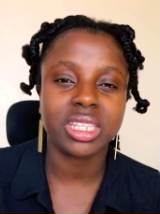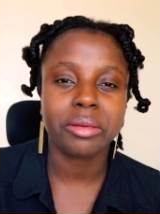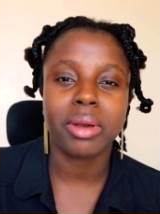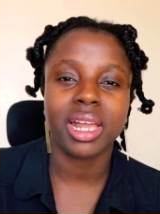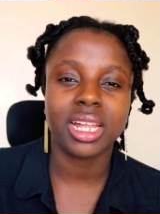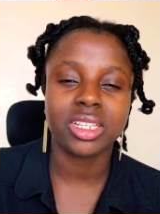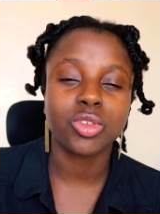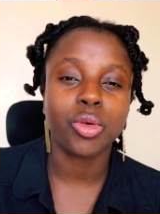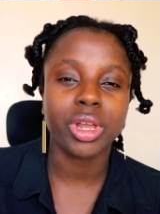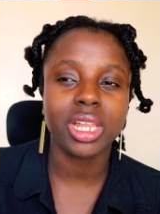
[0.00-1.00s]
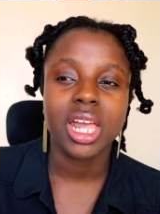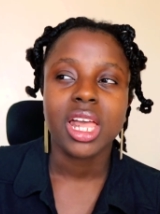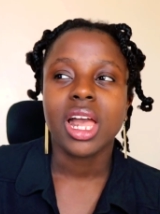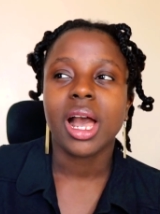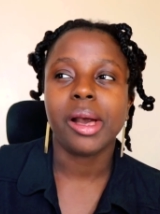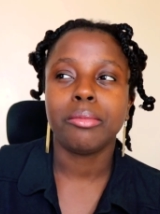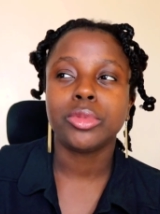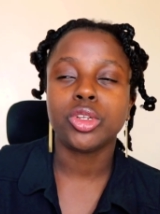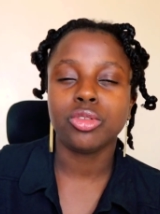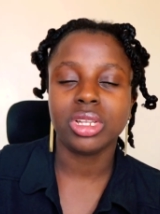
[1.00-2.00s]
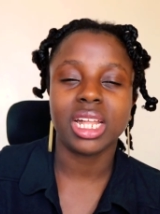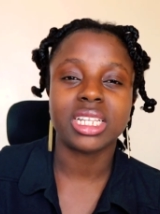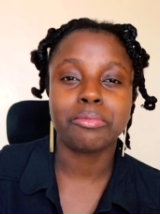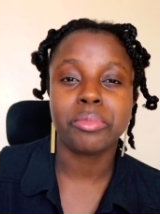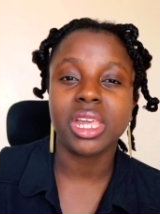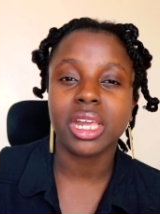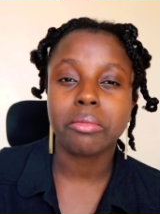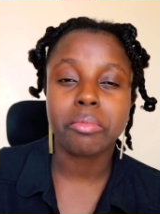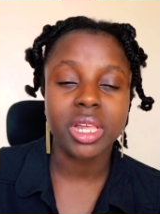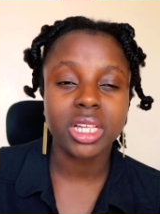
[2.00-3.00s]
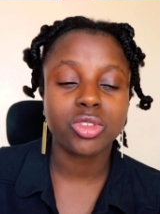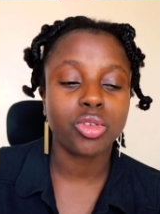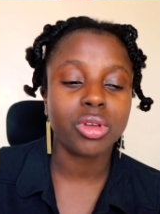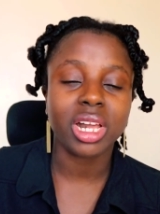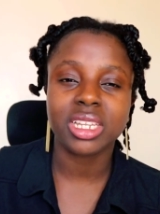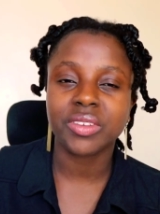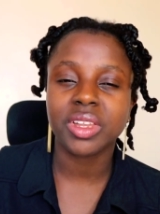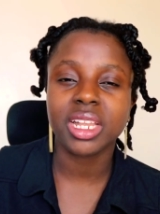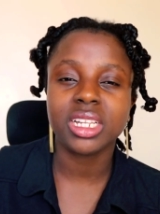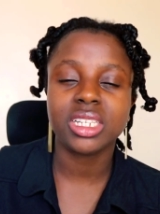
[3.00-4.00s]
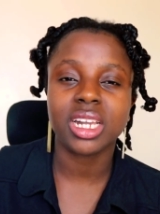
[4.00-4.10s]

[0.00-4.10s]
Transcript: is the binance coin um denoted as bnb so you can definitely